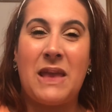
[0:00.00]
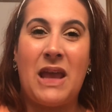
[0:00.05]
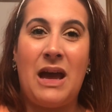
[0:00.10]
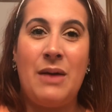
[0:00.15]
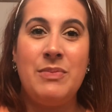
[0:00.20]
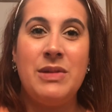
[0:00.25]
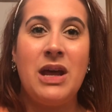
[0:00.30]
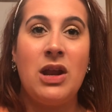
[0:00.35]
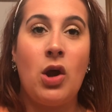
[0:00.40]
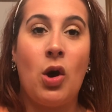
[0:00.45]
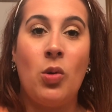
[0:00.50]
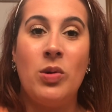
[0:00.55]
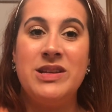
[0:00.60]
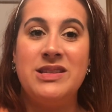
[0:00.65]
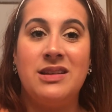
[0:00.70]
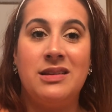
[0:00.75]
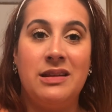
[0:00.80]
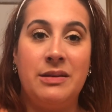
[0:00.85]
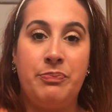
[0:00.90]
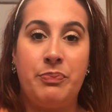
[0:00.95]
I'm not
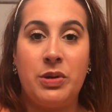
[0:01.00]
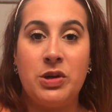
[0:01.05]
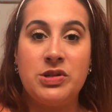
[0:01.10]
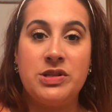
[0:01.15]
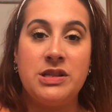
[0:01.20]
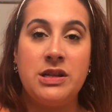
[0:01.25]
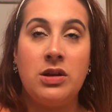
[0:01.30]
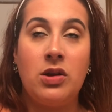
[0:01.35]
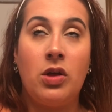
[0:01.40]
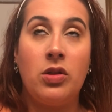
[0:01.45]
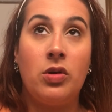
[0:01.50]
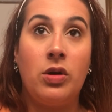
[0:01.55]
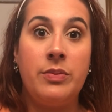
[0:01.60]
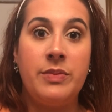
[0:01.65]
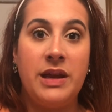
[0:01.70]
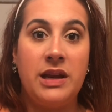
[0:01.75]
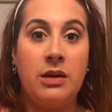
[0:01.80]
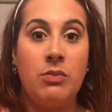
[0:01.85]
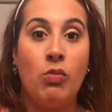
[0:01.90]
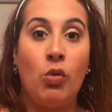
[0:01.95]
always a lip person, although
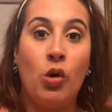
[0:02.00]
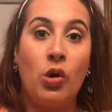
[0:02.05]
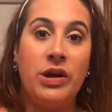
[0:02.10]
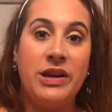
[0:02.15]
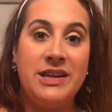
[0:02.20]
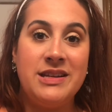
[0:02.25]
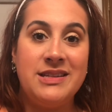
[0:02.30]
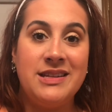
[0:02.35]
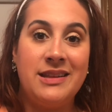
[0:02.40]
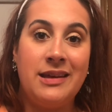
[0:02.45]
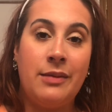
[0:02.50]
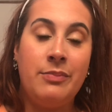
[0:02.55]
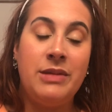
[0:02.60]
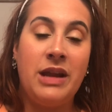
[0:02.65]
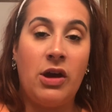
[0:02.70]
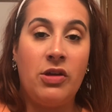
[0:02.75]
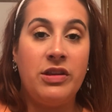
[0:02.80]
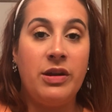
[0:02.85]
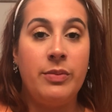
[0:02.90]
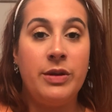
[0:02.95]
I'm getting more into them
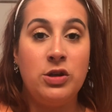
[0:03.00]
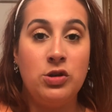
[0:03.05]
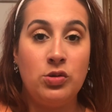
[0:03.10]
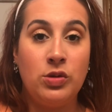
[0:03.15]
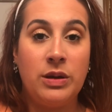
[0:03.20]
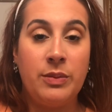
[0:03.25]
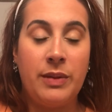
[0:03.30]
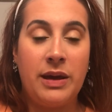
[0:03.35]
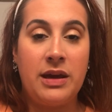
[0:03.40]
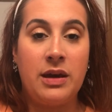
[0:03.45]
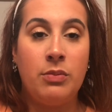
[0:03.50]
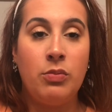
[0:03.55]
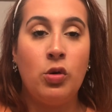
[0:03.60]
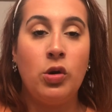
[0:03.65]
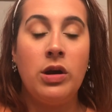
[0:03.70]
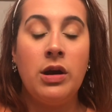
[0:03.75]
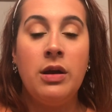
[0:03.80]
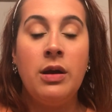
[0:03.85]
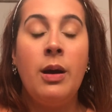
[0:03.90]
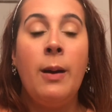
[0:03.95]
now that I've been doing makeup
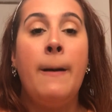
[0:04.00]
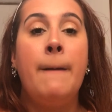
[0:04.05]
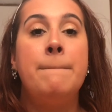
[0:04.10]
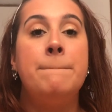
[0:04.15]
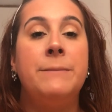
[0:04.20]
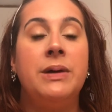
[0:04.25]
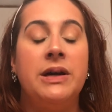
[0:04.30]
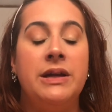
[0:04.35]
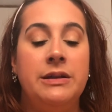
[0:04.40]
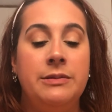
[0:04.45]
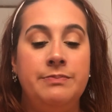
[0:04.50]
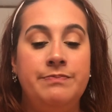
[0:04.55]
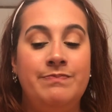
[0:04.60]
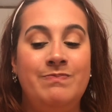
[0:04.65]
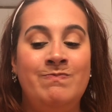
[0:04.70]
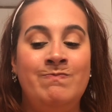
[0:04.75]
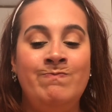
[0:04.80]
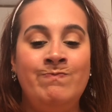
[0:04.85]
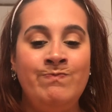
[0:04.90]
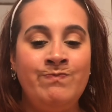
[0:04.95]
more. But
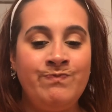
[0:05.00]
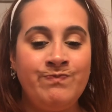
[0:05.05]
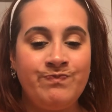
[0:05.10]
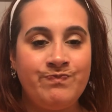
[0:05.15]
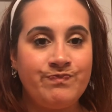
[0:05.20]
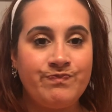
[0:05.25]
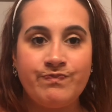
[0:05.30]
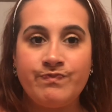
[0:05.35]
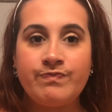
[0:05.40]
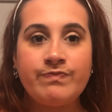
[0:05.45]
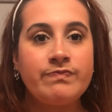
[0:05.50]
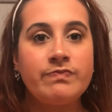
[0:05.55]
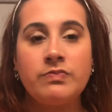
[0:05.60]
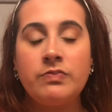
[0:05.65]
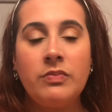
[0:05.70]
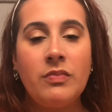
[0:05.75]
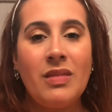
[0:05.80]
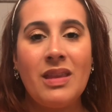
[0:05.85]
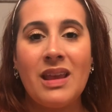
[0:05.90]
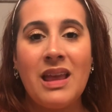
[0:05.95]
I'm
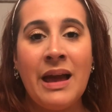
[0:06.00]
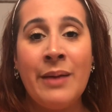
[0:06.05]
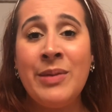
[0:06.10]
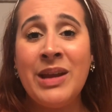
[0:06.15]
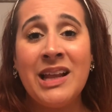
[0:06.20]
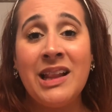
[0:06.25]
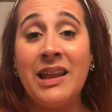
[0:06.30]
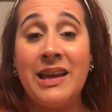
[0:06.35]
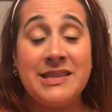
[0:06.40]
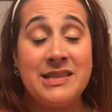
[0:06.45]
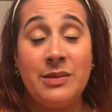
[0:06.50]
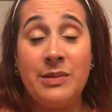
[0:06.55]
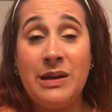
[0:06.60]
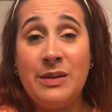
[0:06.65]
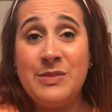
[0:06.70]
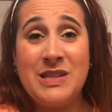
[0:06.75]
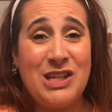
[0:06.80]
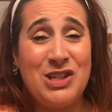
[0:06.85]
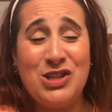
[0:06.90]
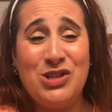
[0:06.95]
not gonna lie,
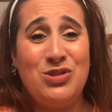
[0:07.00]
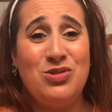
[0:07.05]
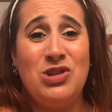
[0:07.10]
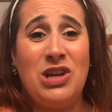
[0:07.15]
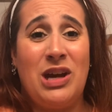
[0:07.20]
sometimes I just do